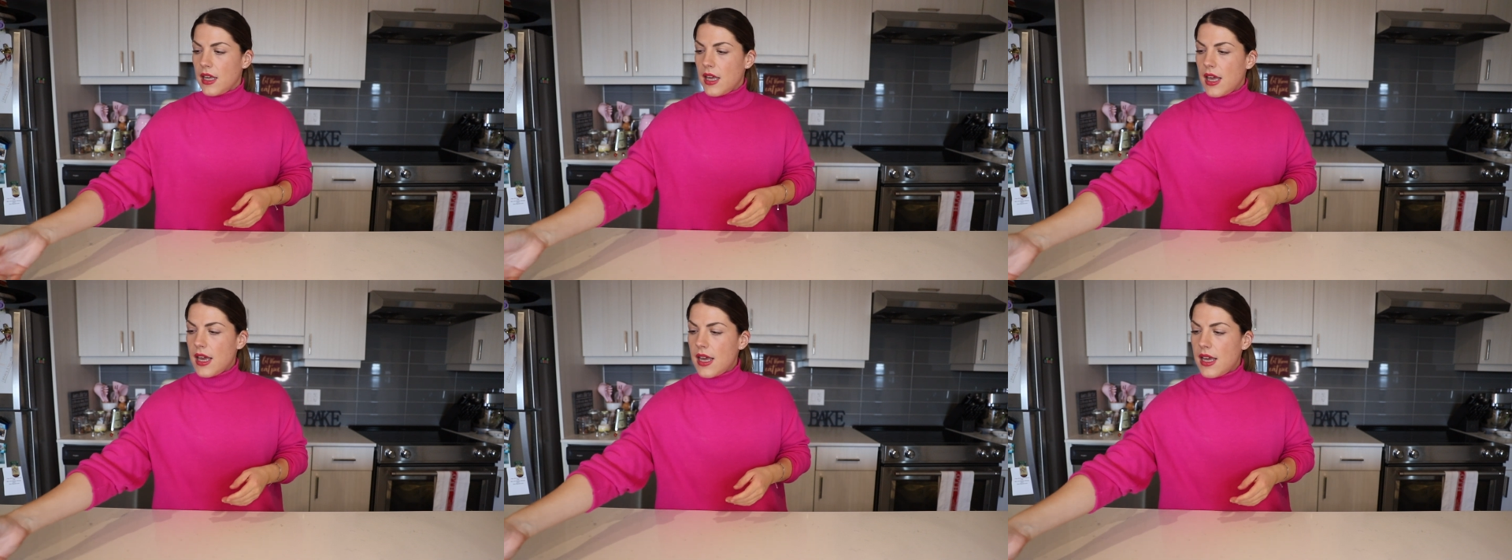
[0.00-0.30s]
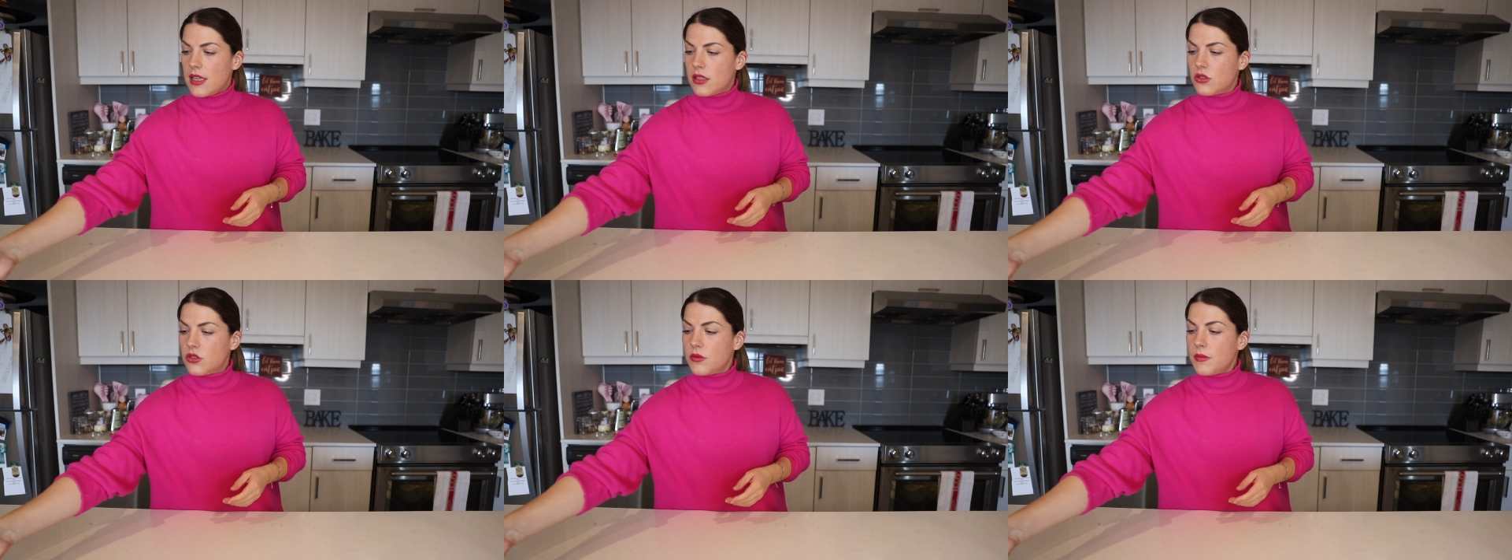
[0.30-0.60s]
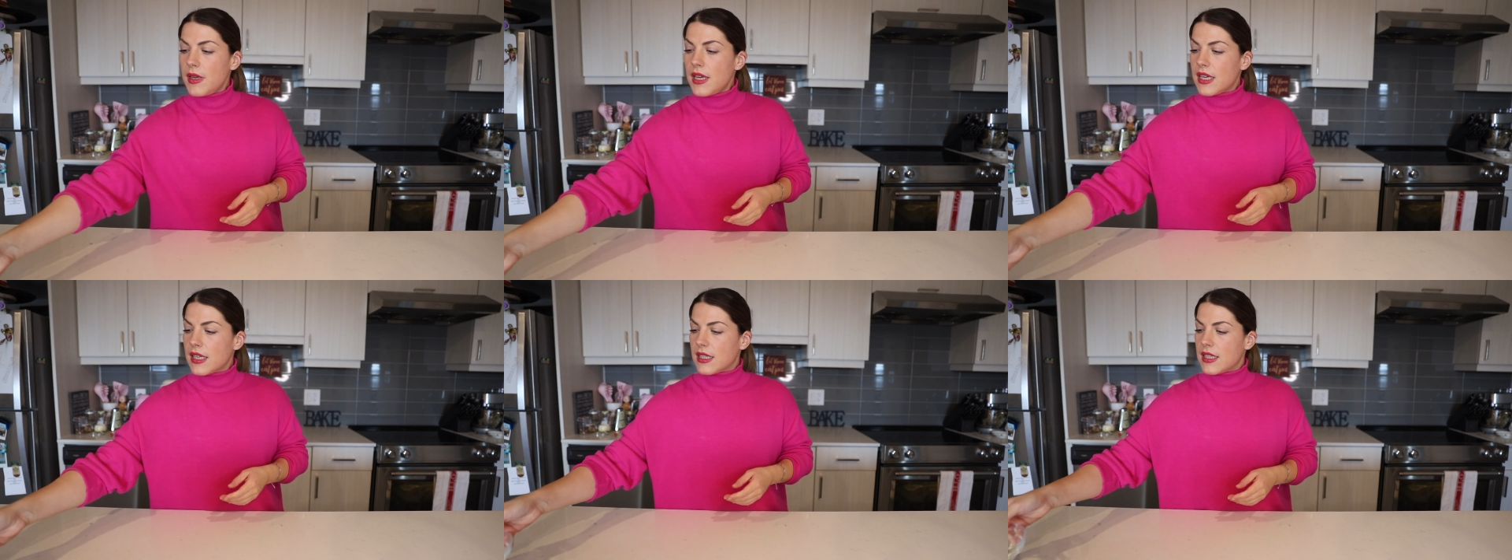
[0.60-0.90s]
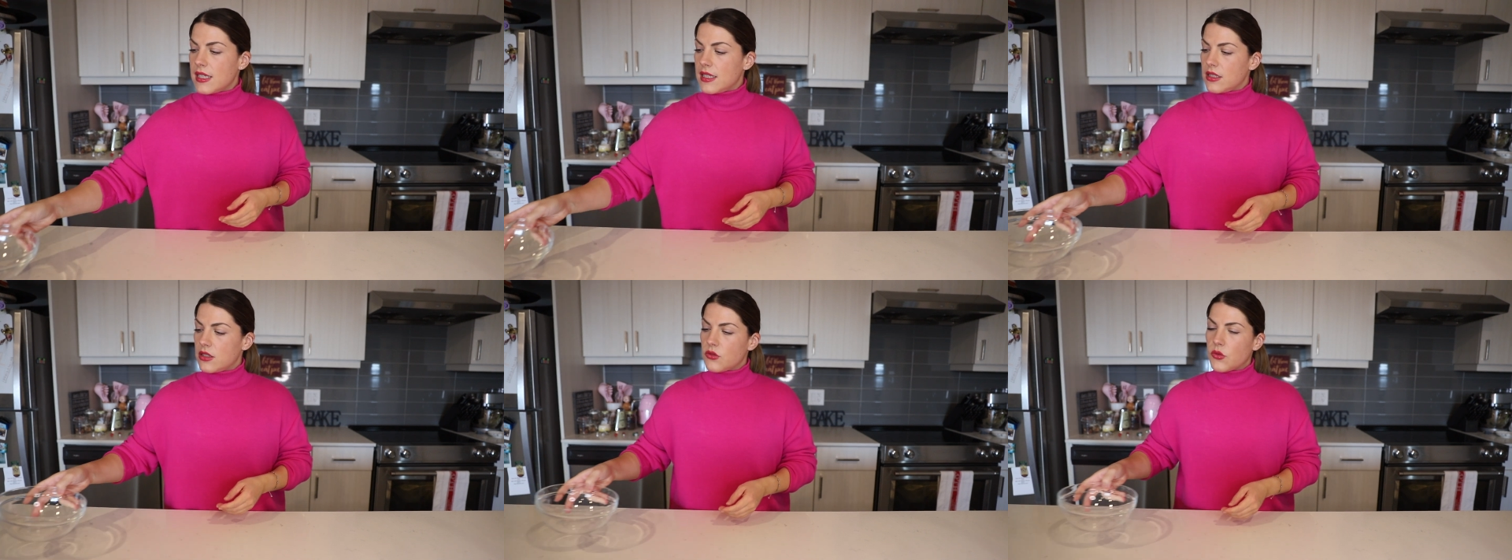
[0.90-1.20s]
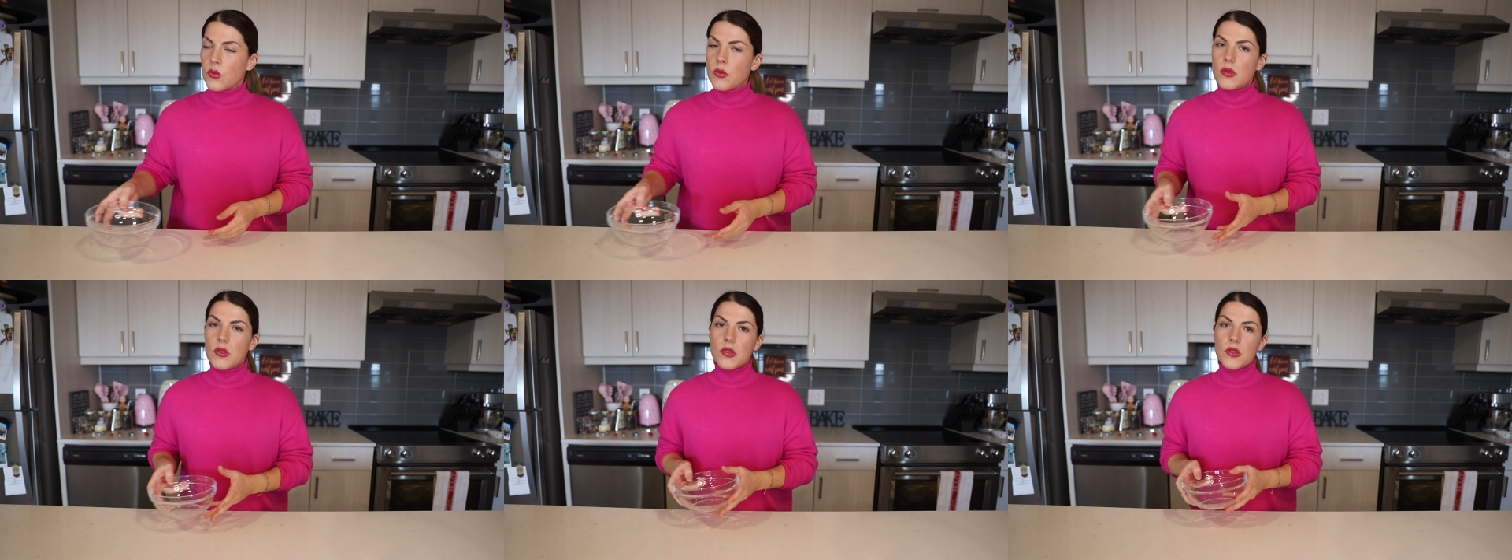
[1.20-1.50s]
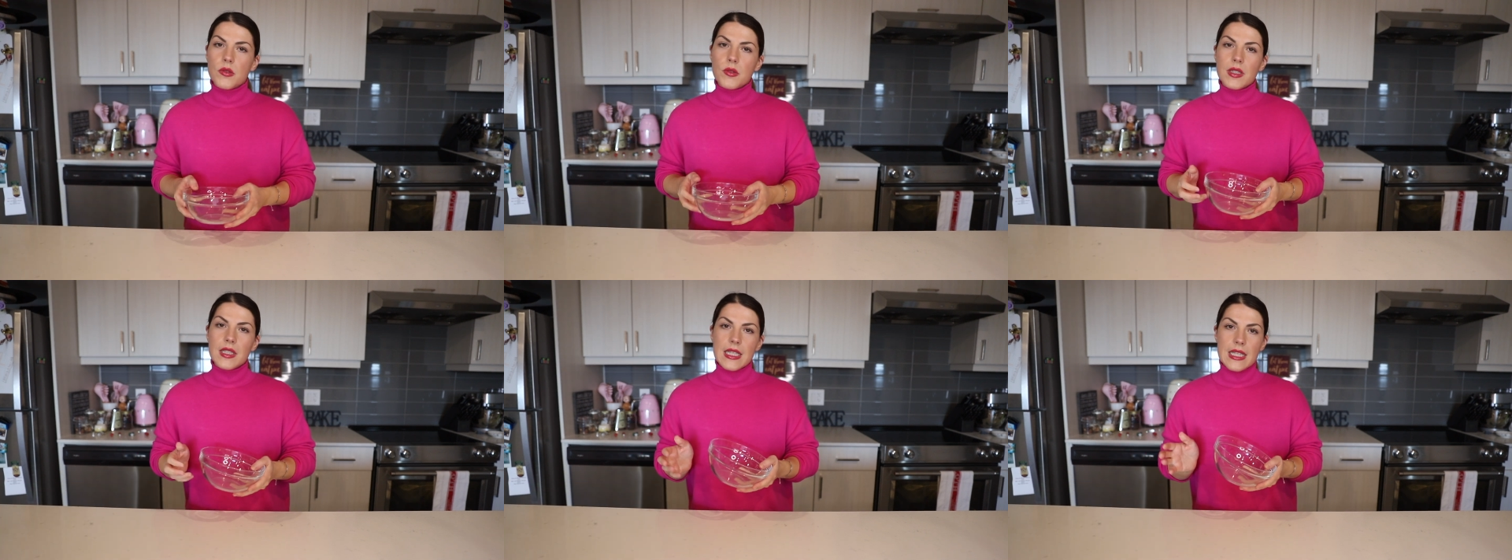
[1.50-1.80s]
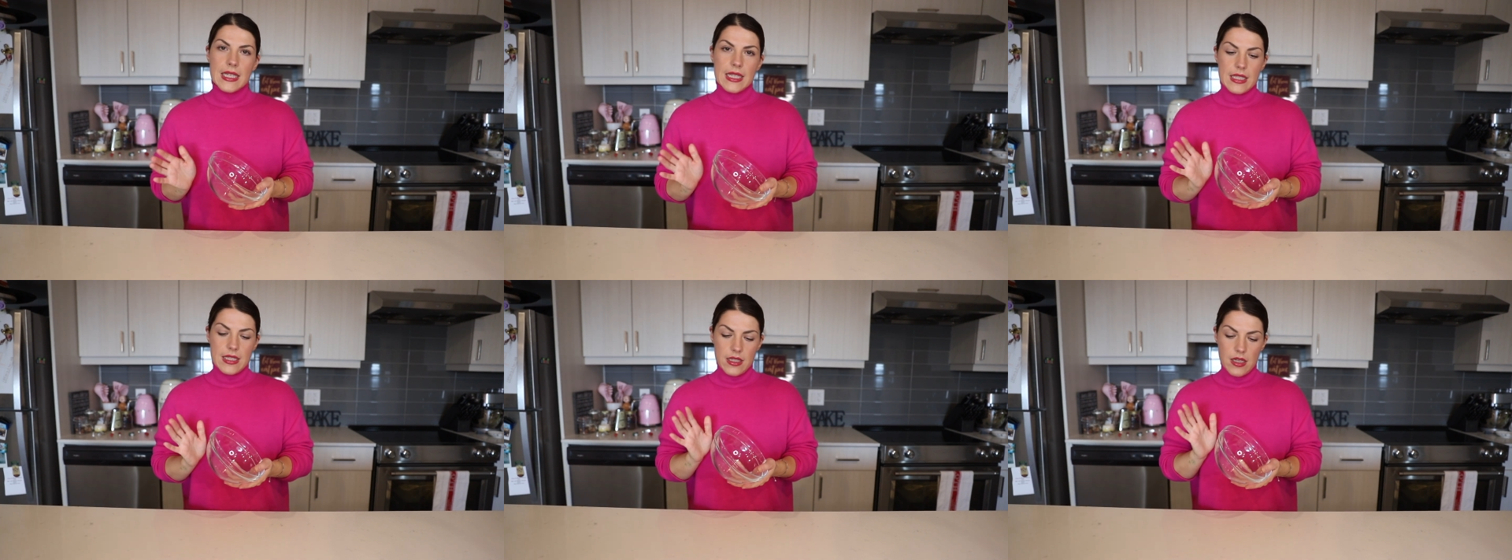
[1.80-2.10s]
and to make this we'll
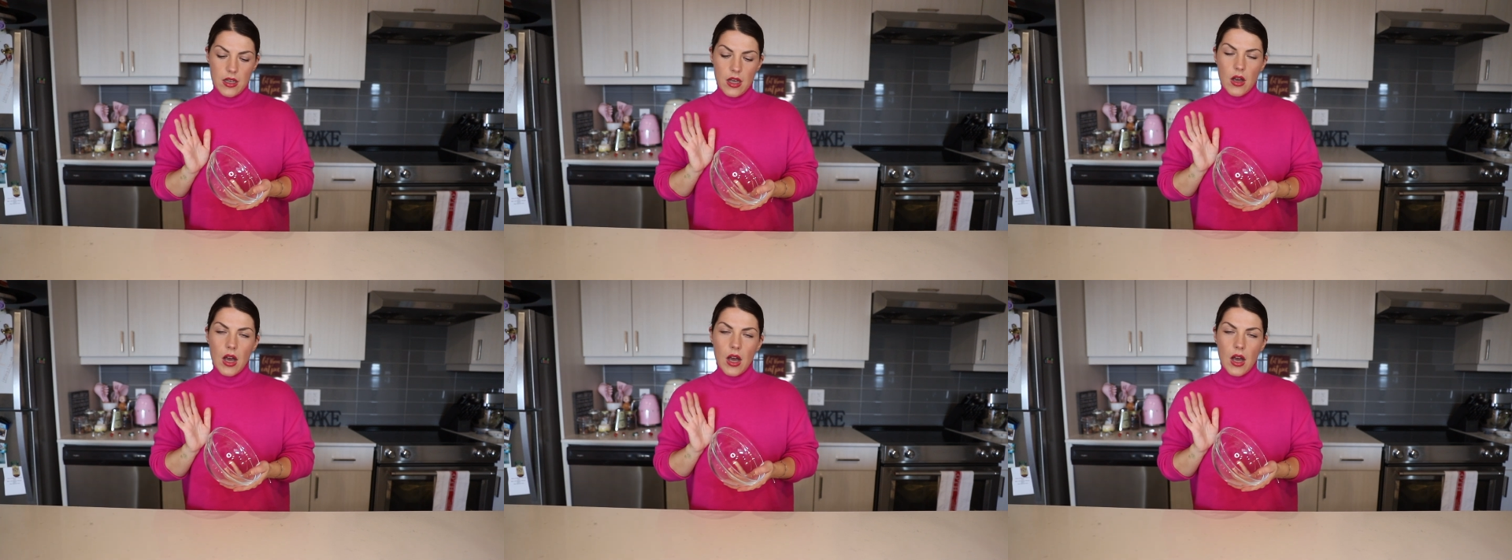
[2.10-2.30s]
need